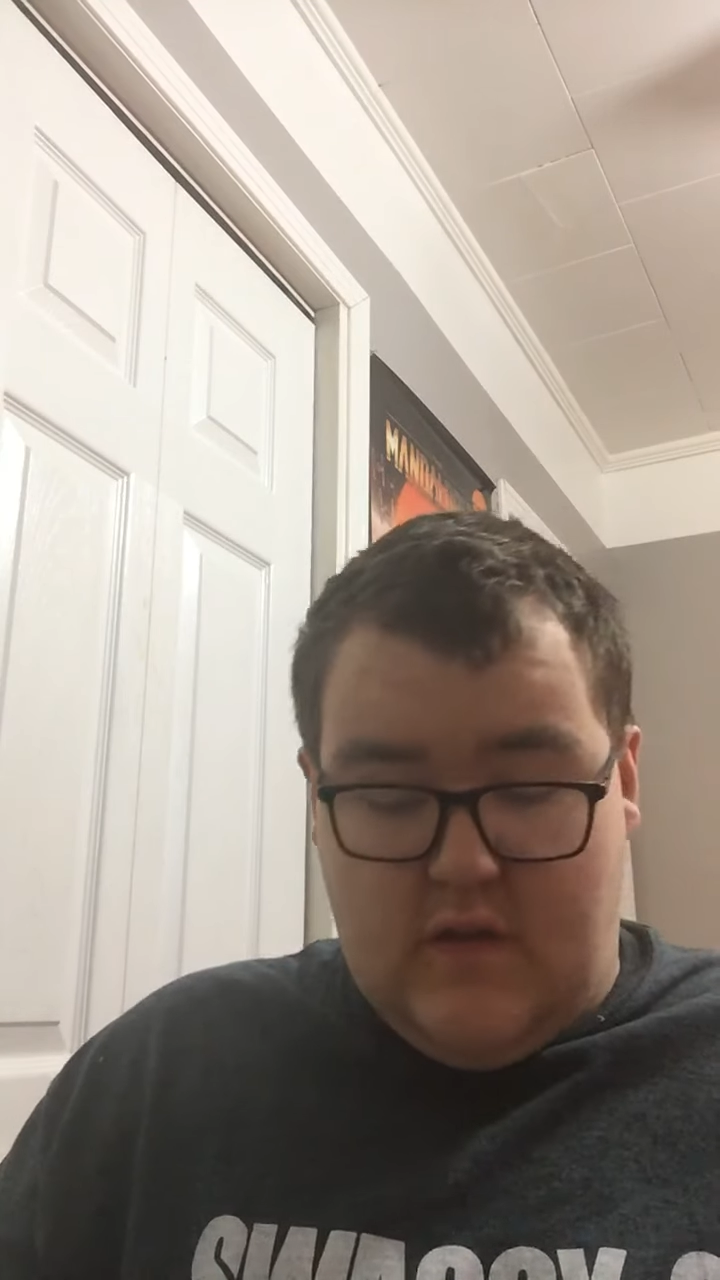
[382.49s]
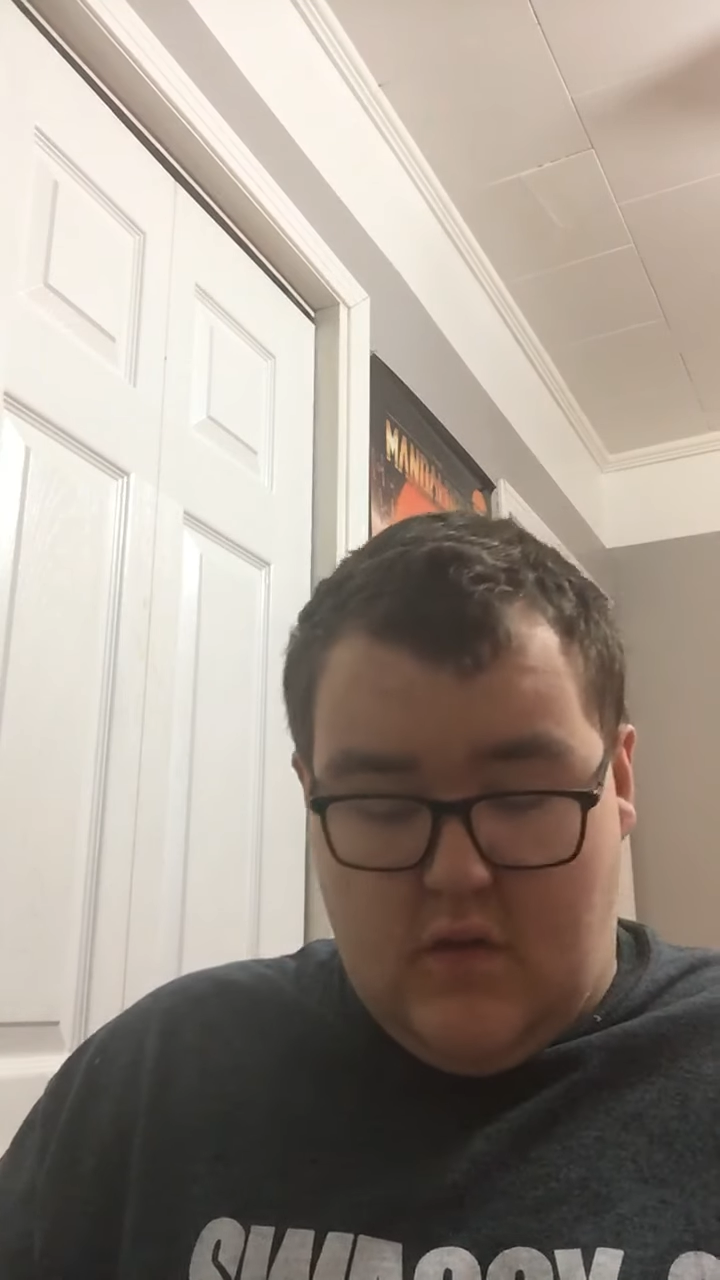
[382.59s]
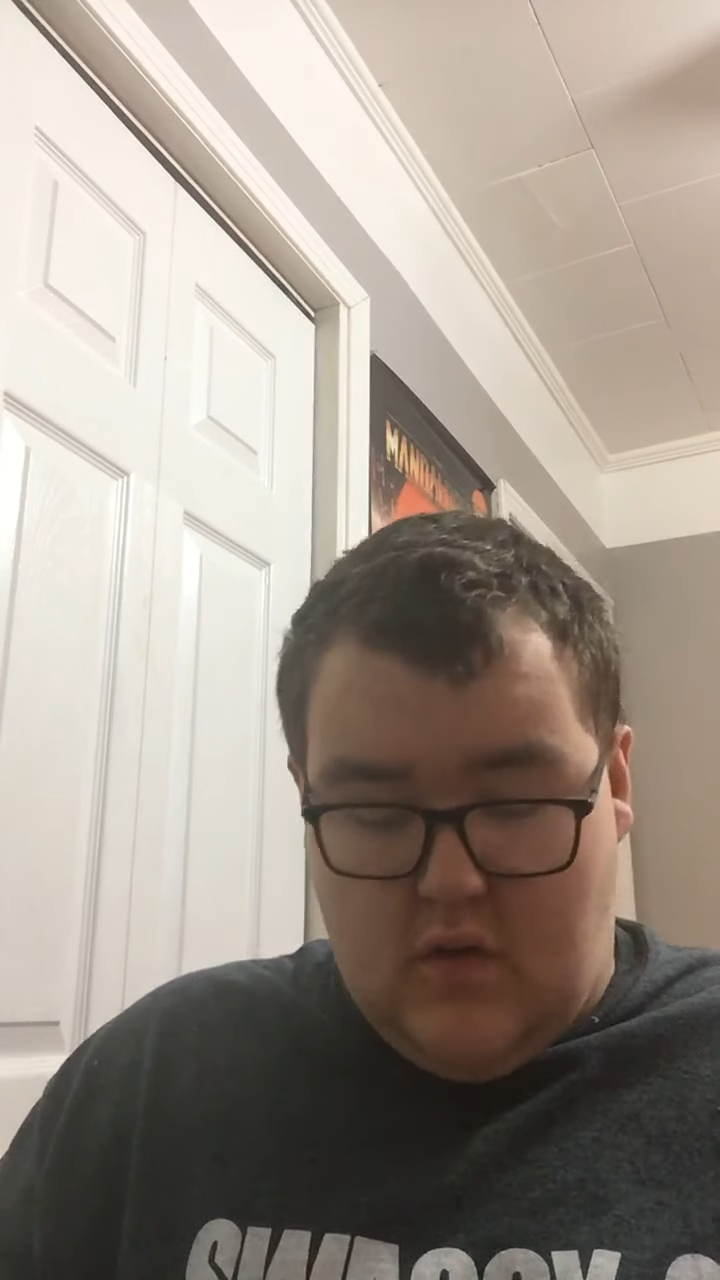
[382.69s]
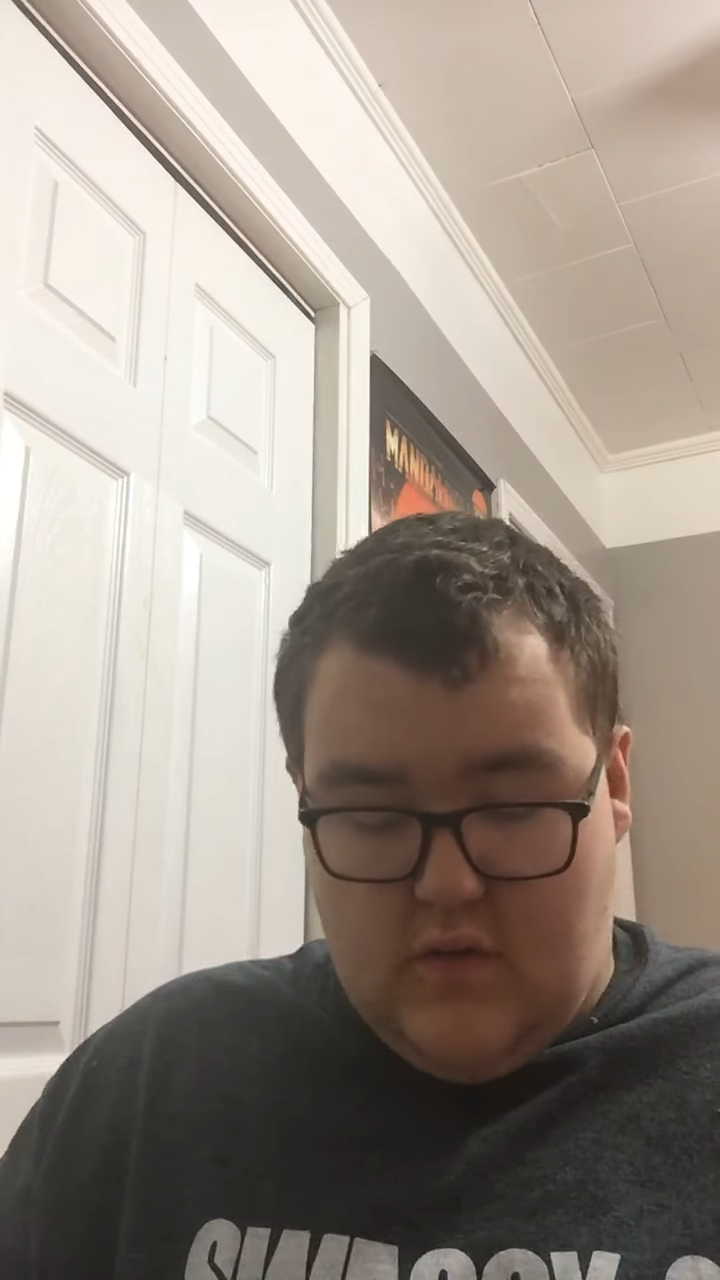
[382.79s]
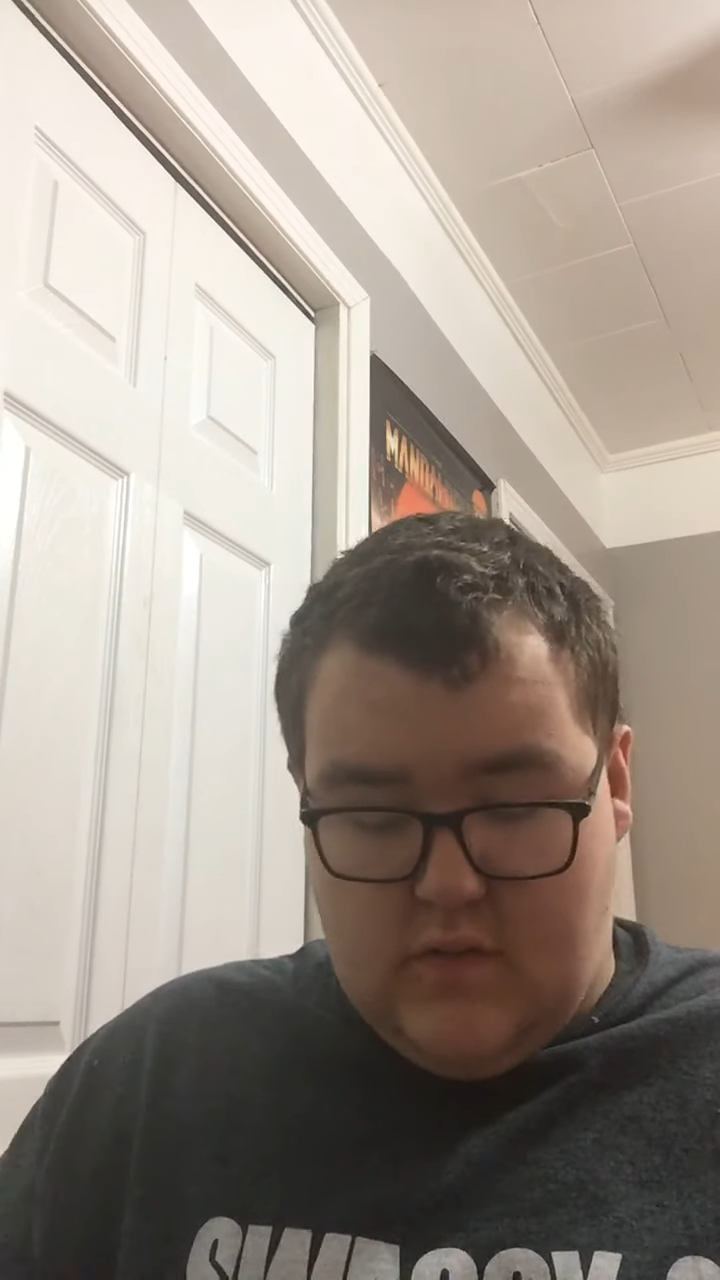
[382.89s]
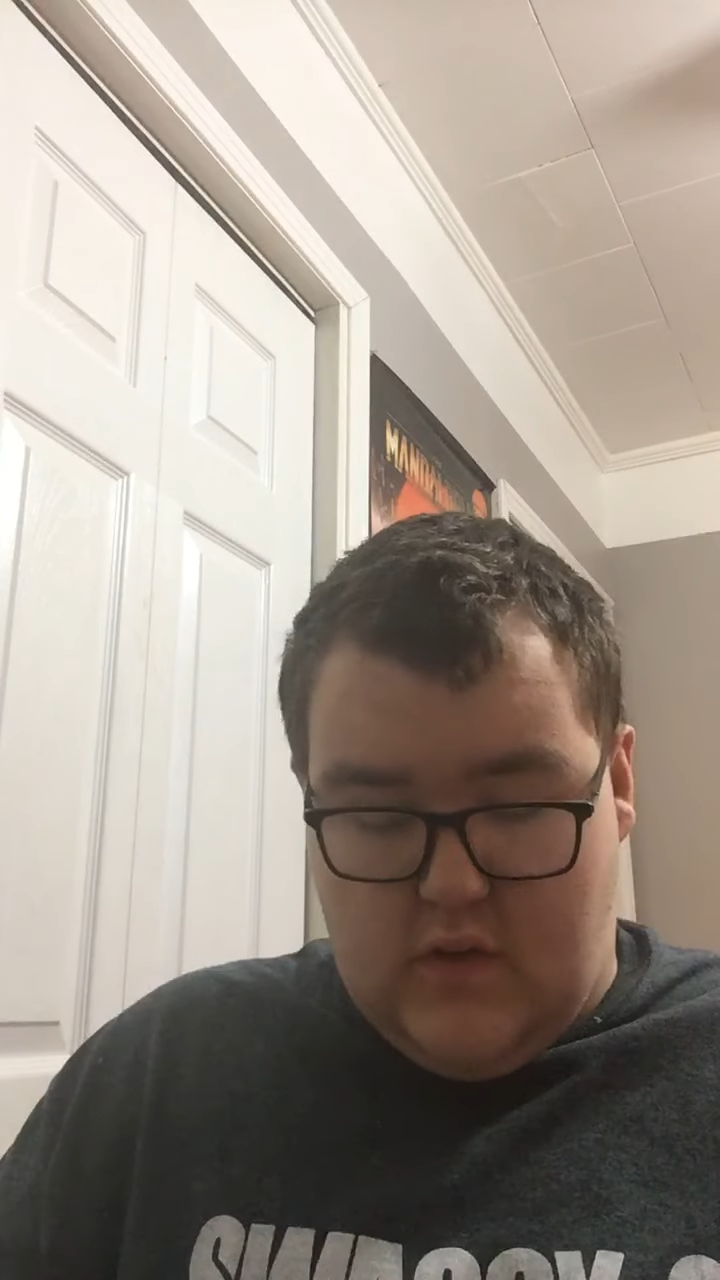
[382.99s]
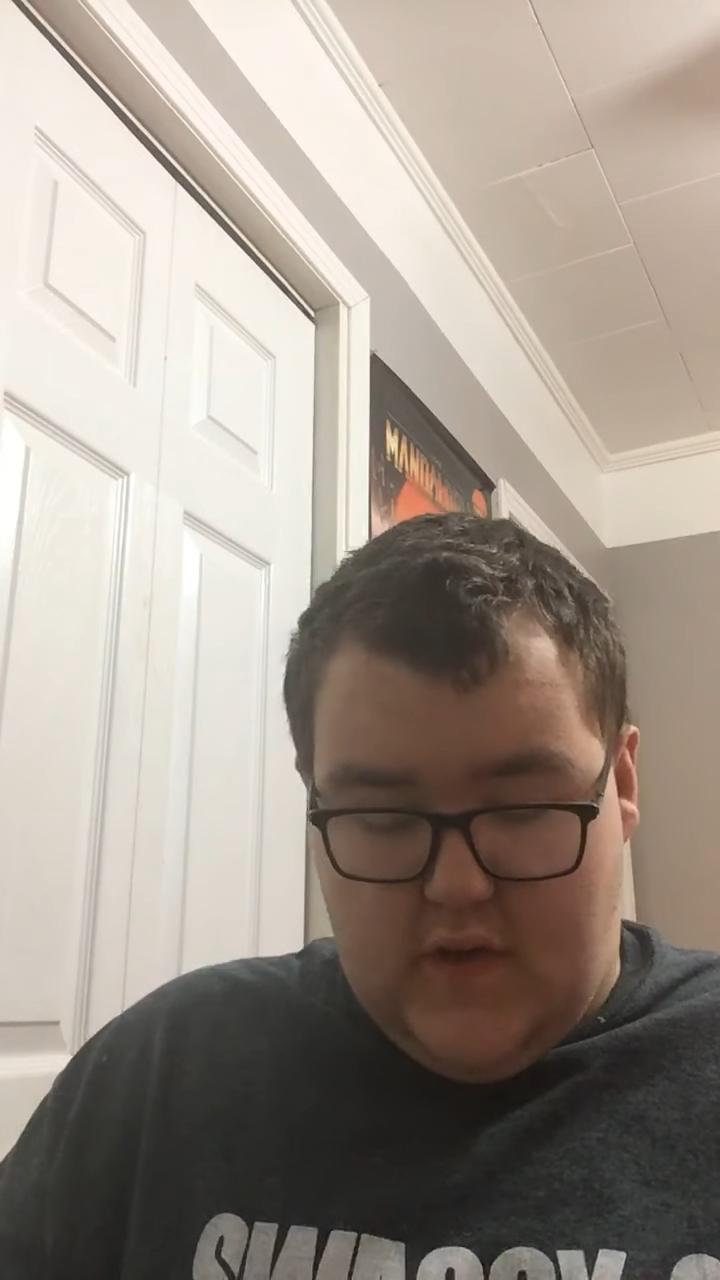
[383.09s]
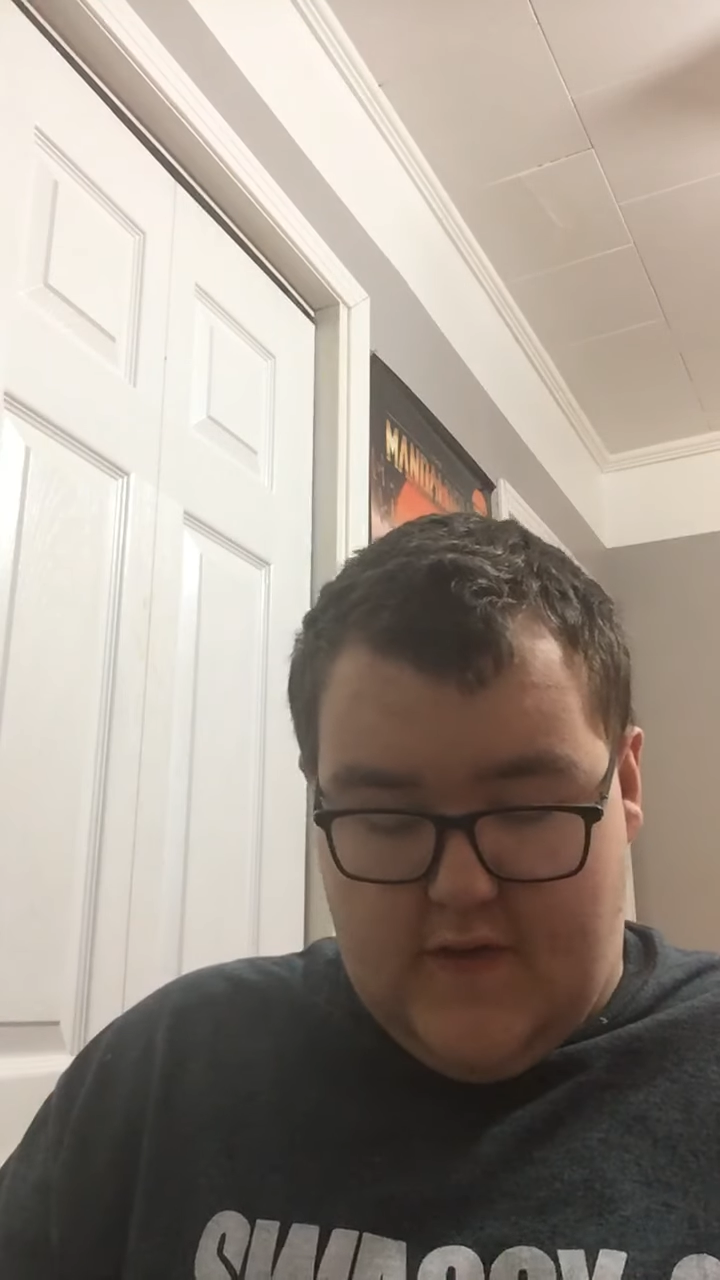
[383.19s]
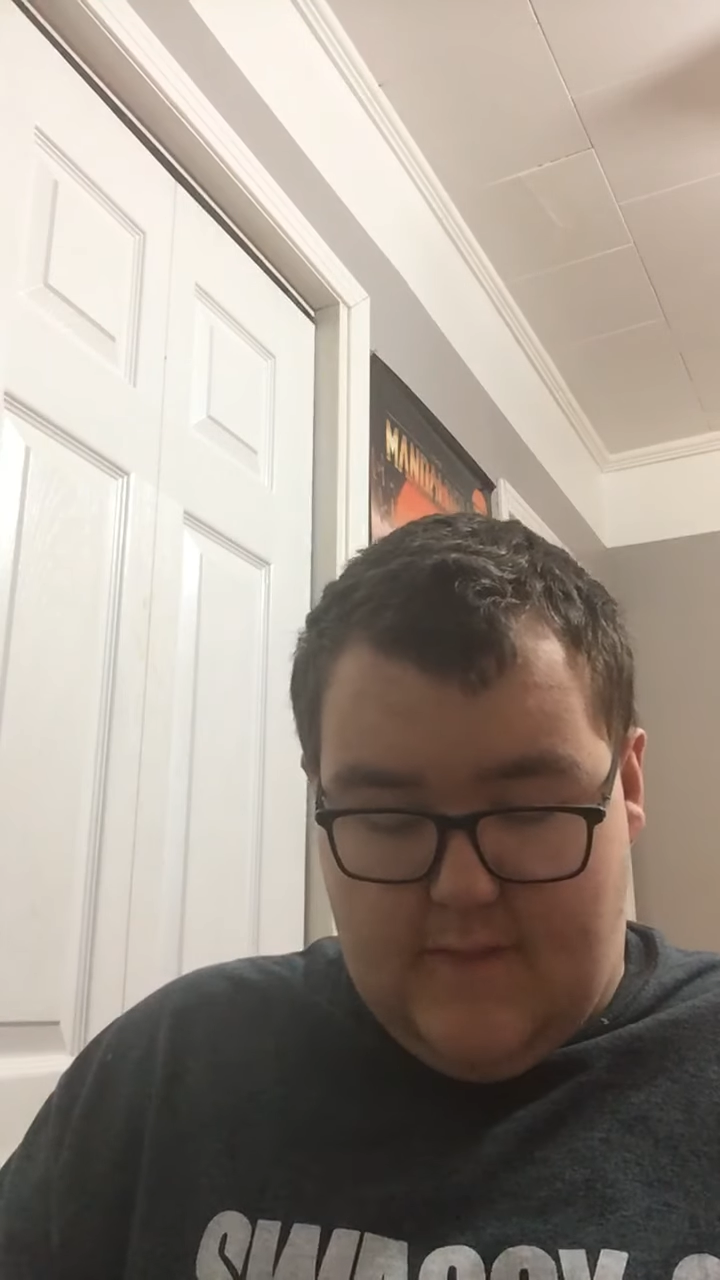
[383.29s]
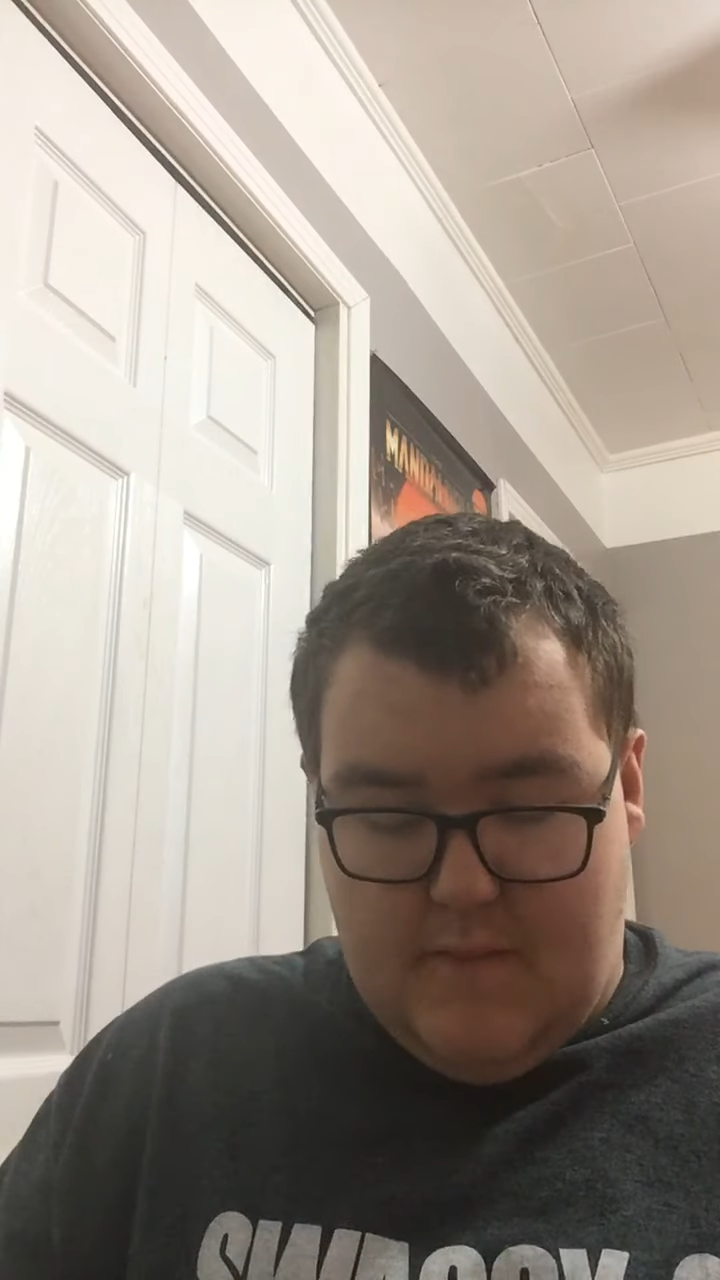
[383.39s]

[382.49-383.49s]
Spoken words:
the